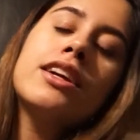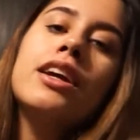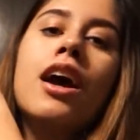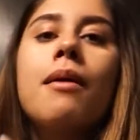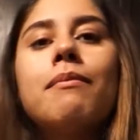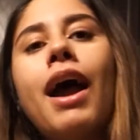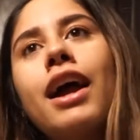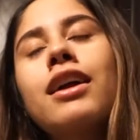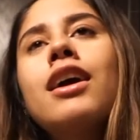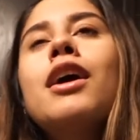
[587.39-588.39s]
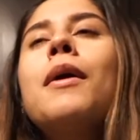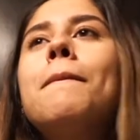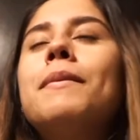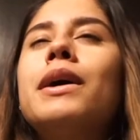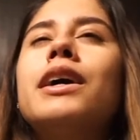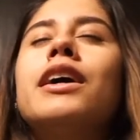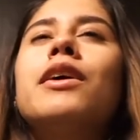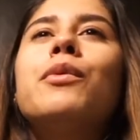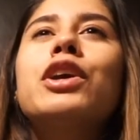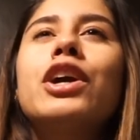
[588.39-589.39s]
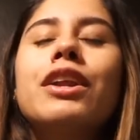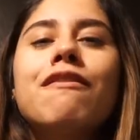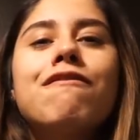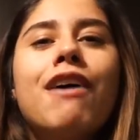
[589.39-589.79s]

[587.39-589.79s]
there and come back but we couldn't